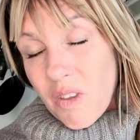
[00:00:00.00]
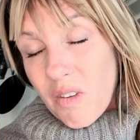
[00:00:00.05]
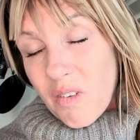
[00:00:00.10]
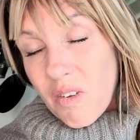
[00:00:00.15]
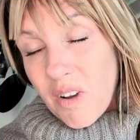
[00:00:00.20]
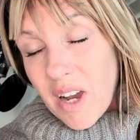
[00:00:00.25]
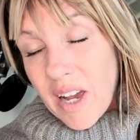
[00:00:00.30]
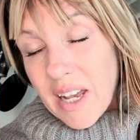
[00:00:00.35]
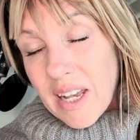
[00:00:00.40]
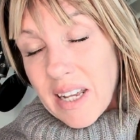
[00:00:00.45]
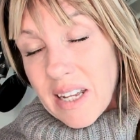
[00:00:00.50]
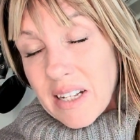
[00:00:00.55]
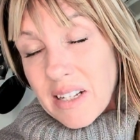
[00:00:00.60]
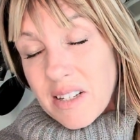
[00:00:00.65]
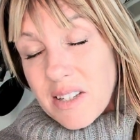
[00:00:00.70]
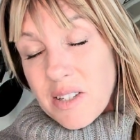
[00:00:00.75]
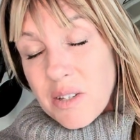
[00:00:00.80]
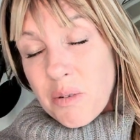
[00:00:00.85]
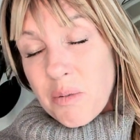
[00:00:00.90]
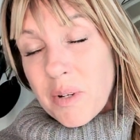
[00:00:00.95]
Right?
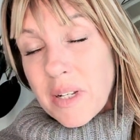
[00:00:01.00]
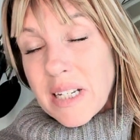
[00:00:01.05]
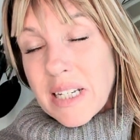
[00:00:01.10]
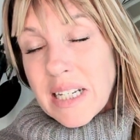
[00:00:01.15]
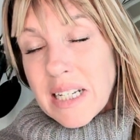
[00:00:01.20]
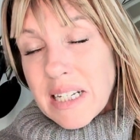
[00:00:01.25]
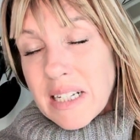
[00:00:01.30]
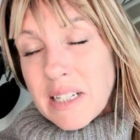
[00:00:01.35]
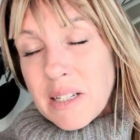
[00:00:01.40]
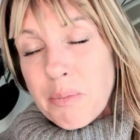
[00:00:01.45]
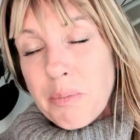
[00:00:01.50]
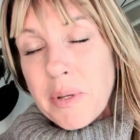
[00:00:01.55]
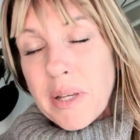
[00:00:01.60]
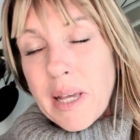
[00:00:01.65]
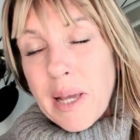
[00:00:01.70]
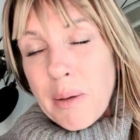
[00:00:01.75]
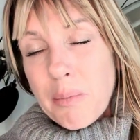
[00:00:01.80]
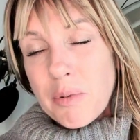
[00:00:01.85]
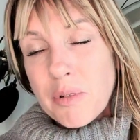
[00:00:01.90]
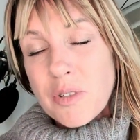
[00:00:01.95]
So we need to be
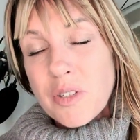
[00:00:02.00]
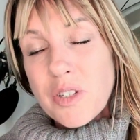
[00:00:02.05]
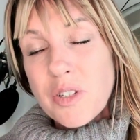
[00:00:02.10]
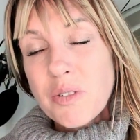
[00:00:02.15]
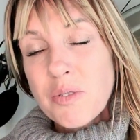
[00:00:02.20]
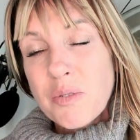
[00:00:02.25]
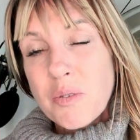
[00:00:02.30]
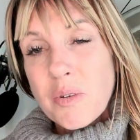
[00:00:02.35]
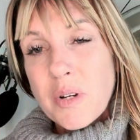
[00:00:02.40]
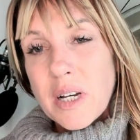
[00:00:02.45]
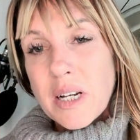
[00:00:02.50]
able to